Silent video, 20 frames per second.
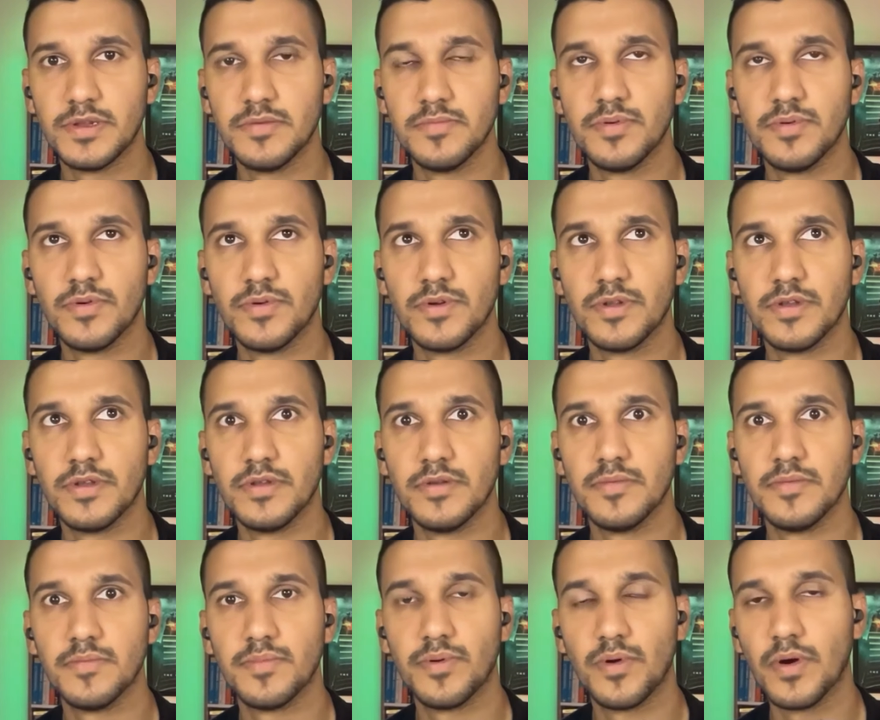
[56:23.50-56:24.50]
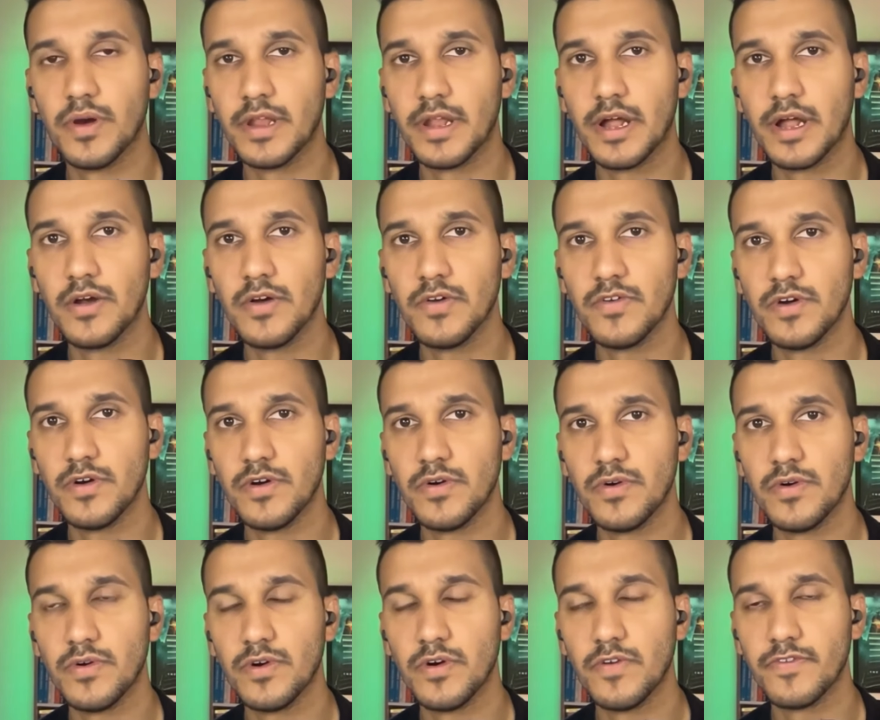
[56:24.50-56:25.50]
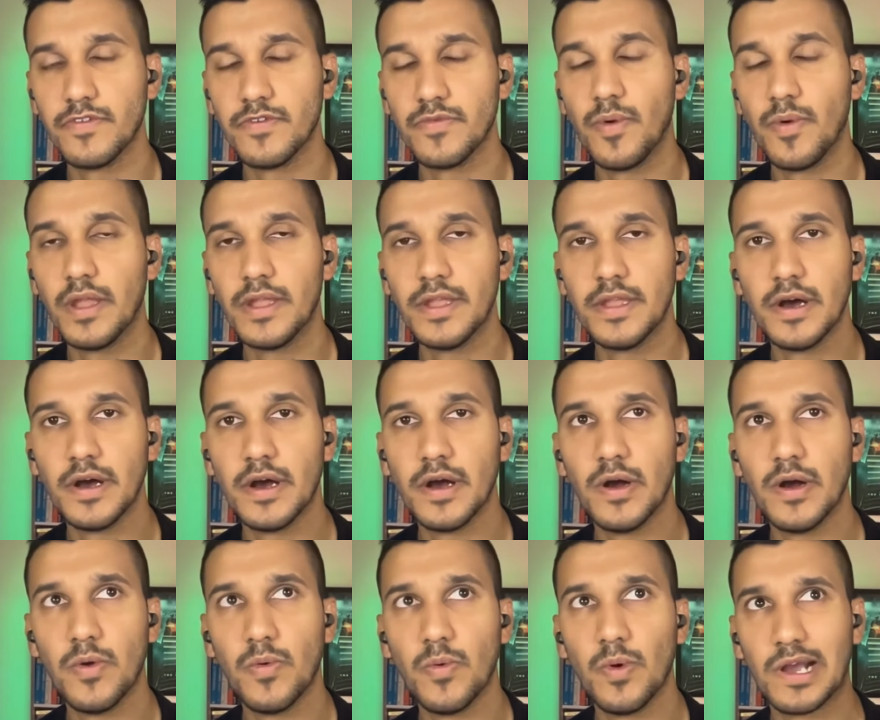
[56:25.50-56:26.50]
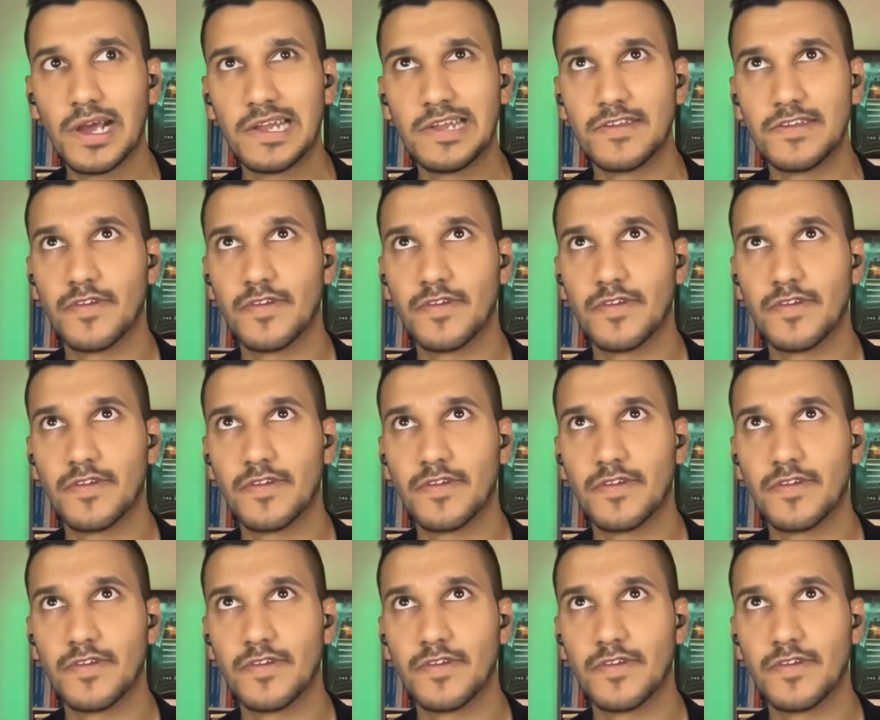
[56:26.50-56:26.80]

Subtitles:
important point. And I often wonder what kind of